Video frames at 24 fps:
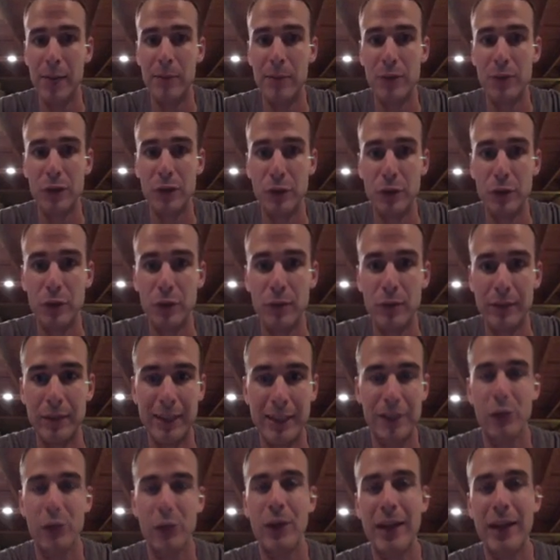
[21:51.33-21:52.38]
too.
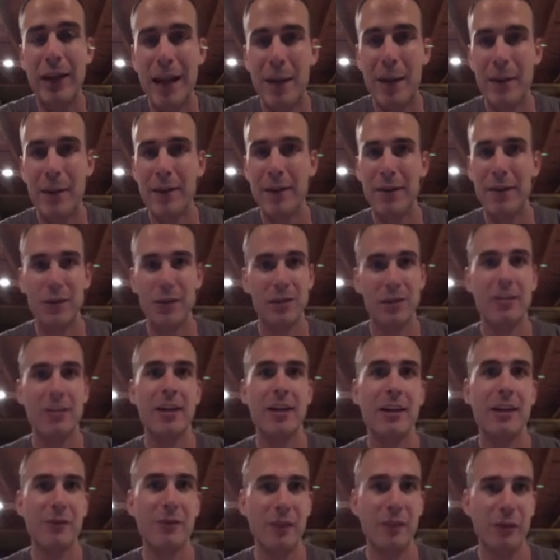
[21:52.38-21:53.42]
And tweet at me. There's a
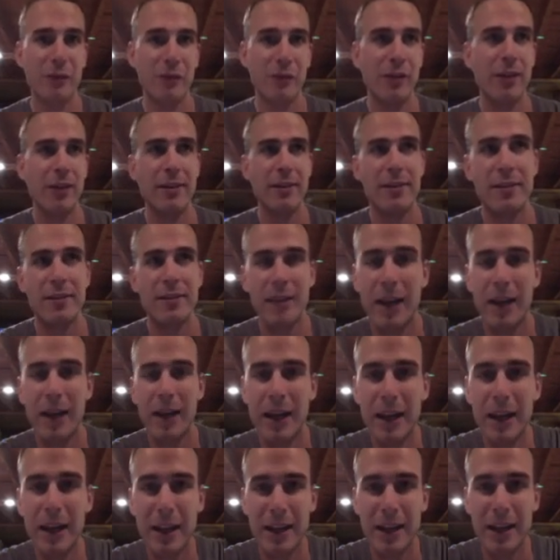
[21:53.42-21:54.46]
ton of different
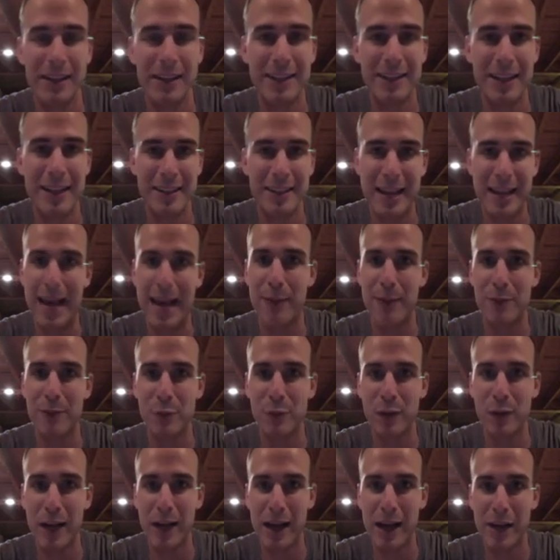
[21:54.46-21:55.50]
contest apps and
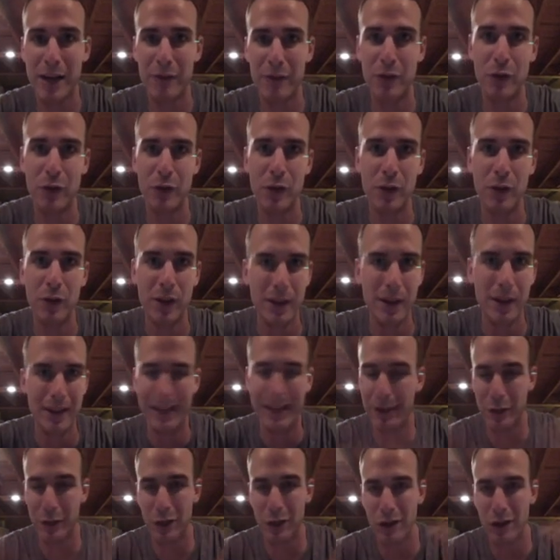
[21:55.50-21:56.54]
what have you. I
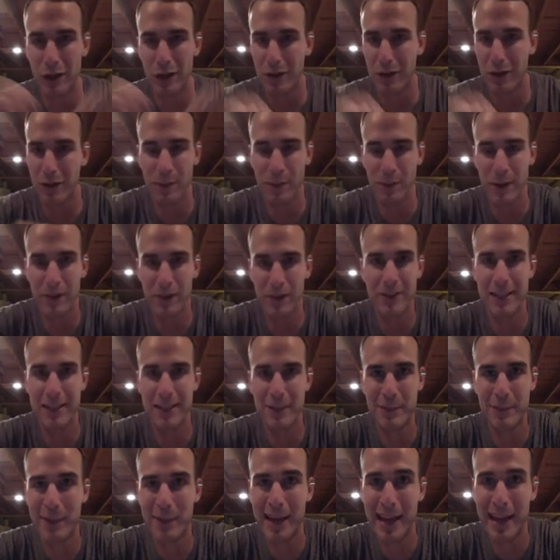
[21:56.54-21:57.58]
don't know all of them off the top
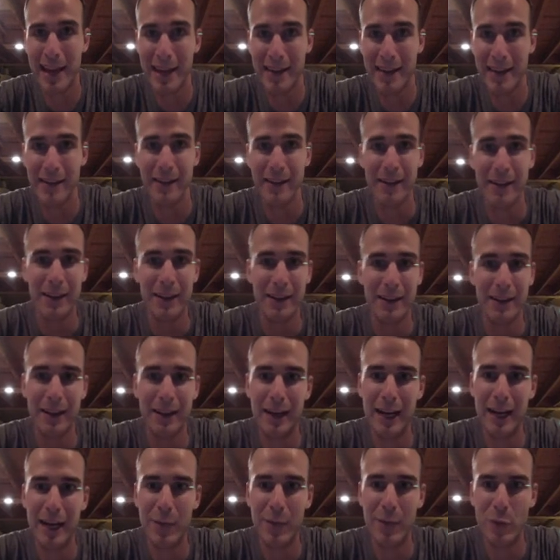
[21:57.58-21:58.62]
of my head.
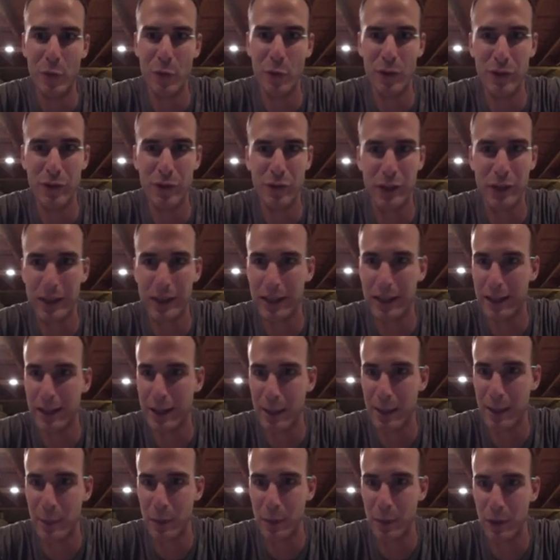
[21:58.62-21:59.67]
We've created a
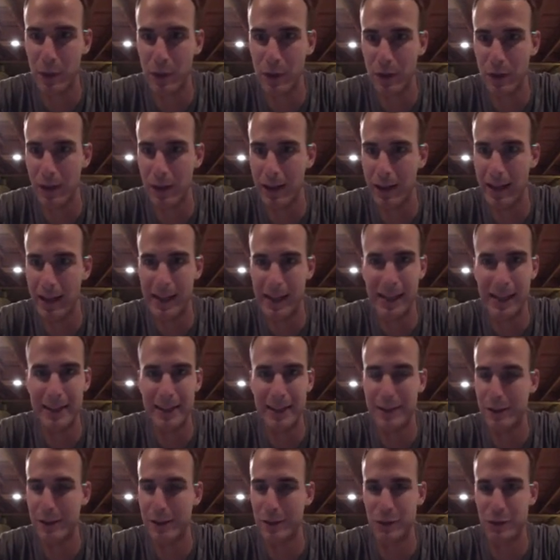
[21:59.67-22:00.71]
couple, and
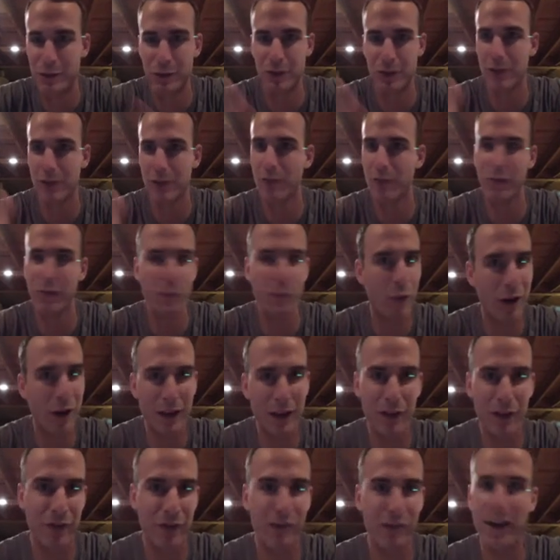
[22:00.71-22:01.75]
there's some from
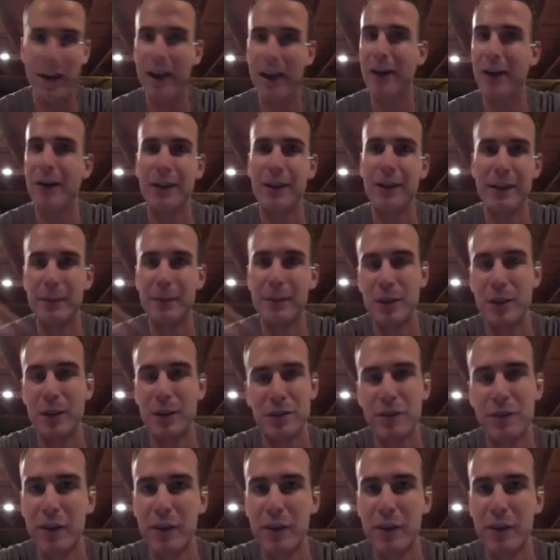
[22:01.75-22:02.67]
Wildfire and a bunch of